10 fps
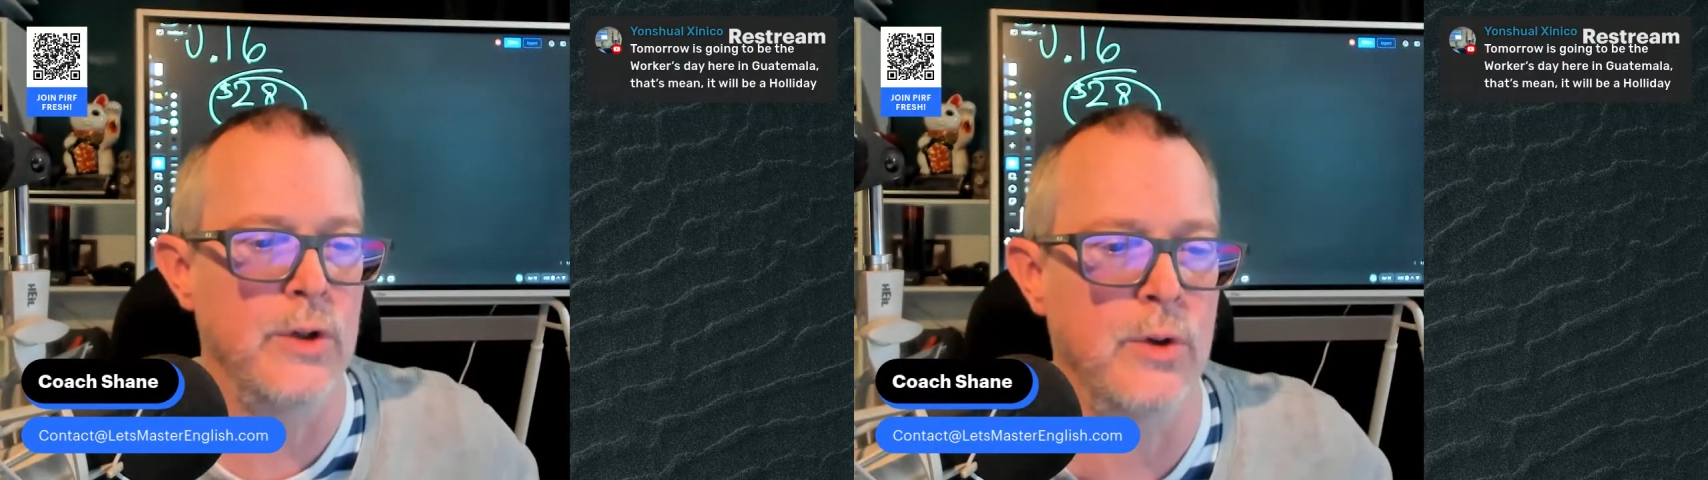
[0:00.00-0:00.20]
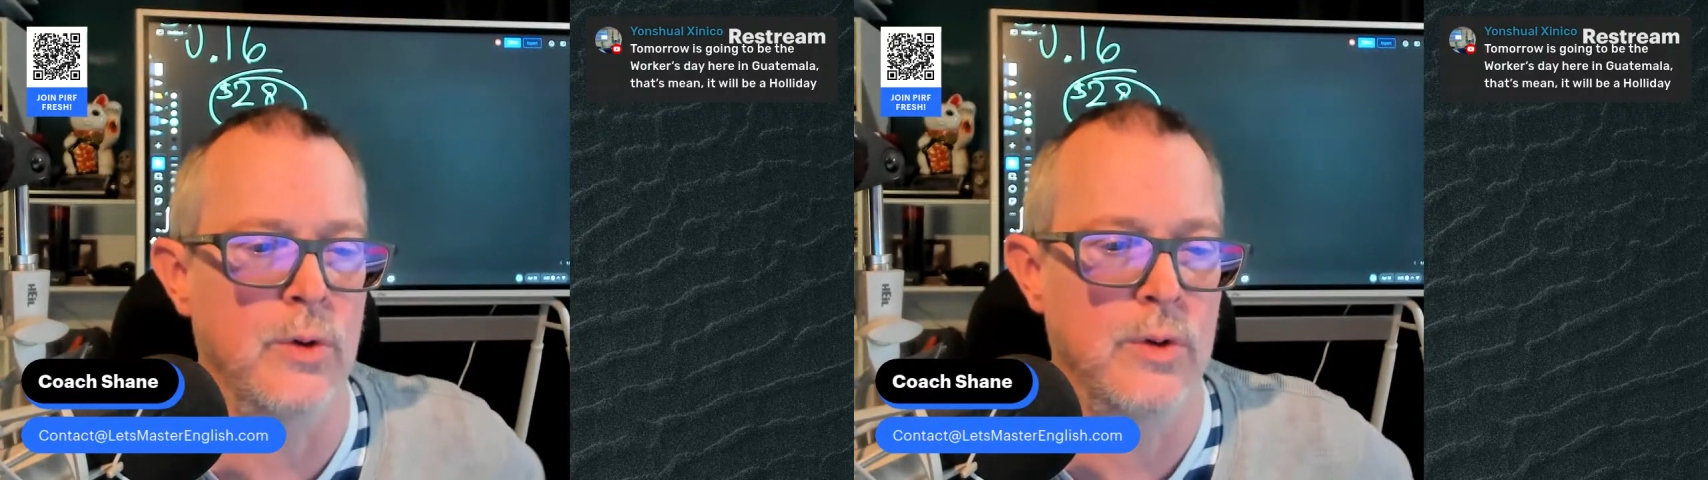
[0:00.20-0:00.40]

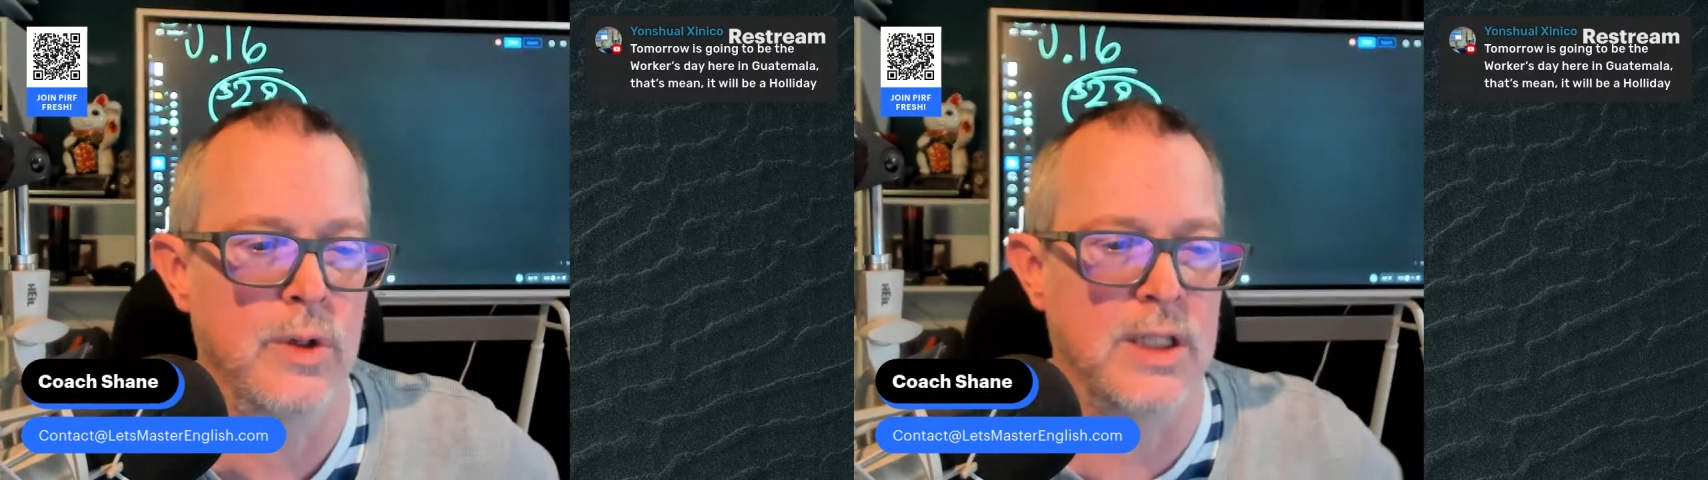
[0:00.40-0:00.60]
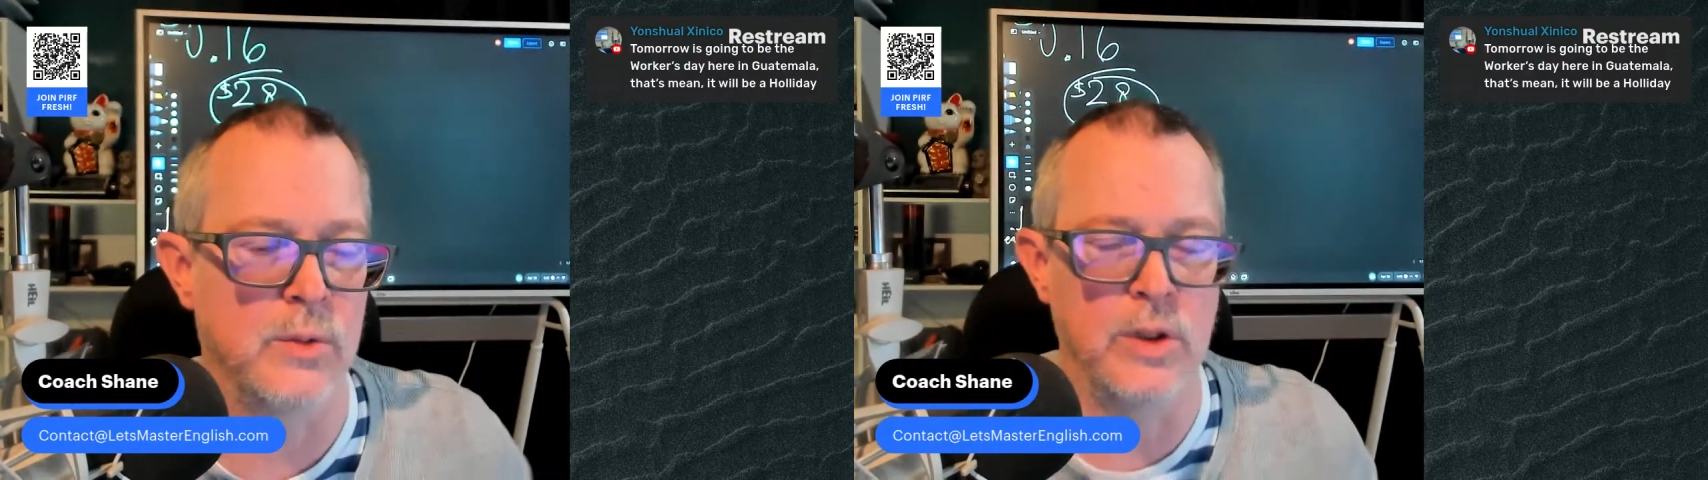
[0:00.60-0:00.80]
you.
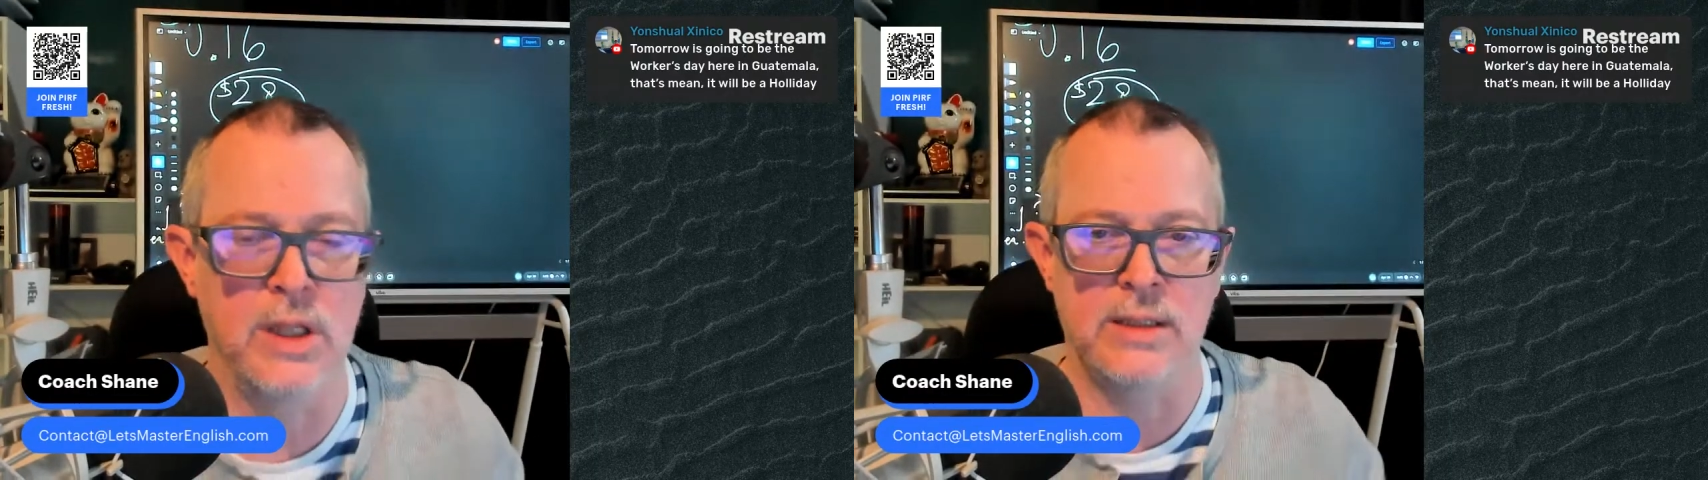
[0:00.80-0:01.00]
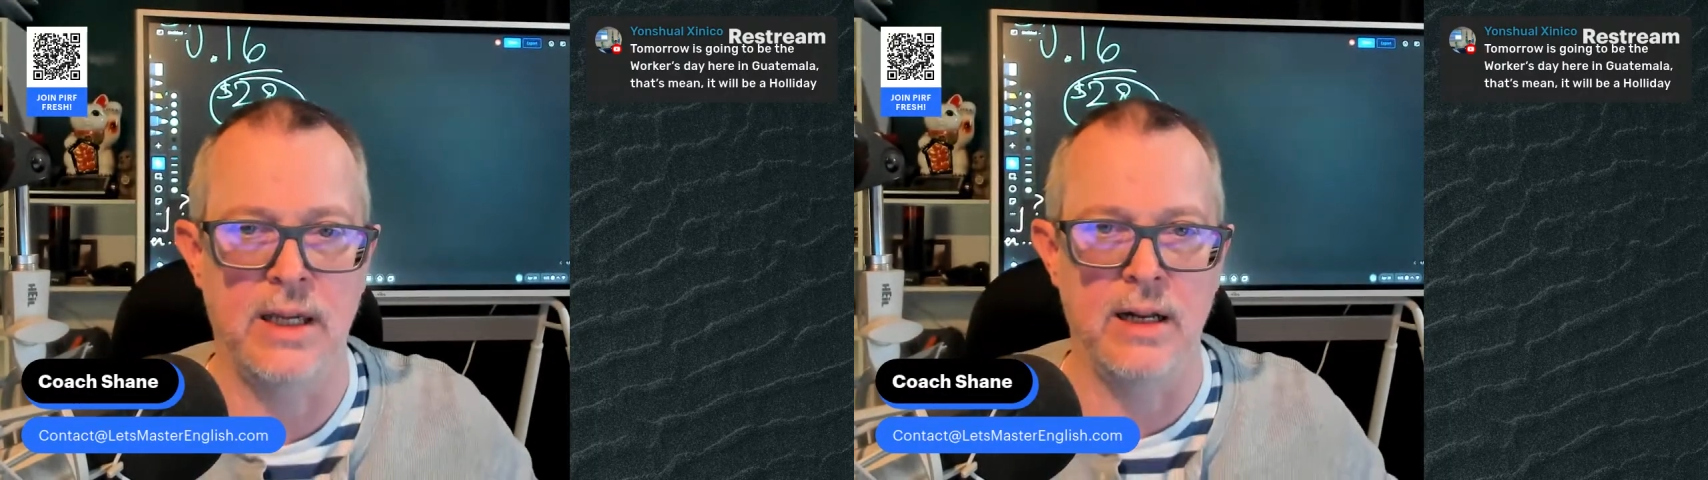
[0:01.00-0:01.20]
It's
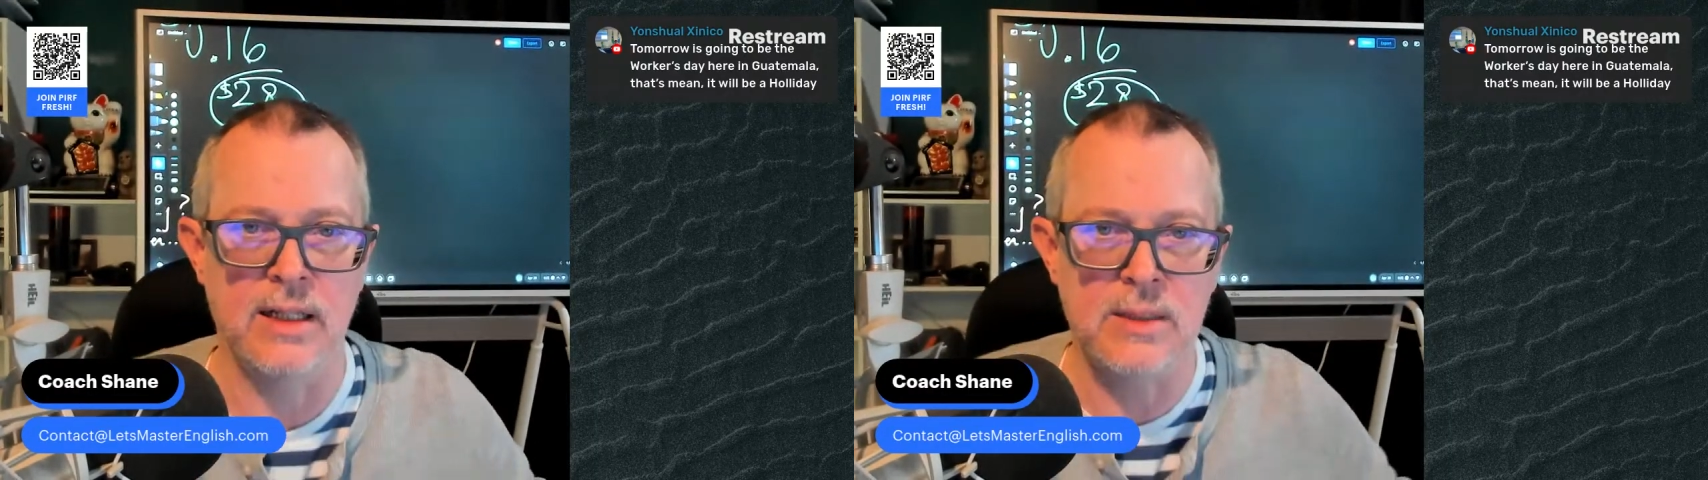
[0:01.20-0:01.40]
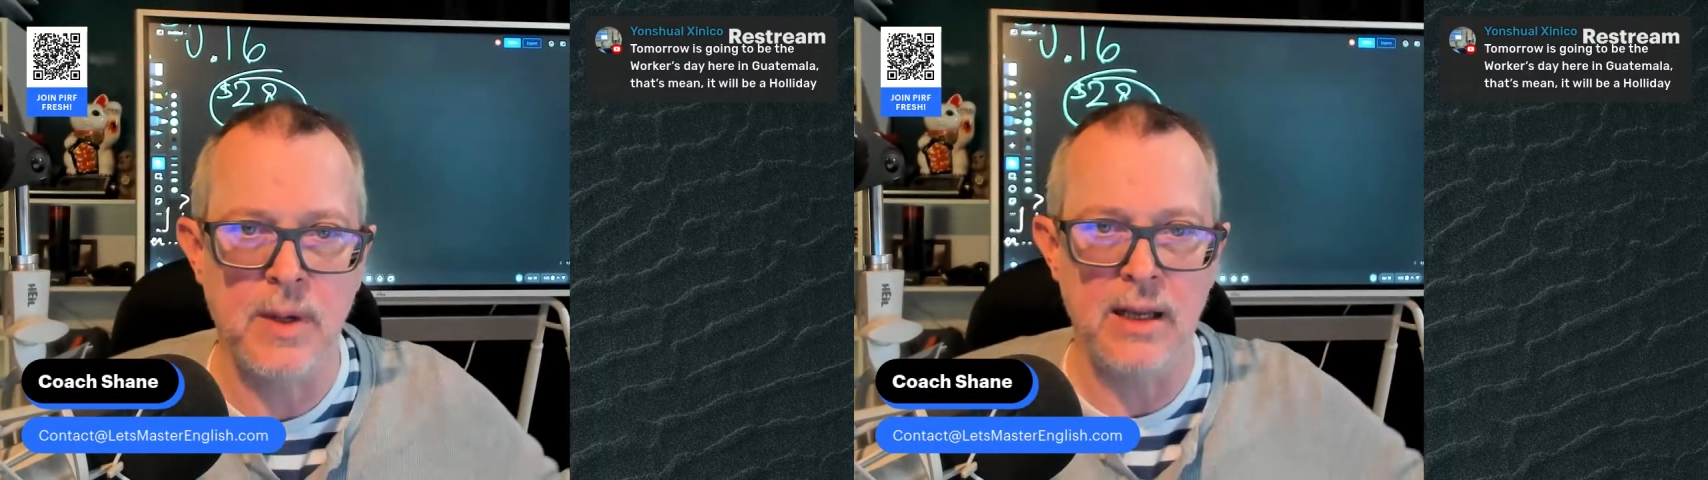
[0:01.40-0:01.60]
really exciting.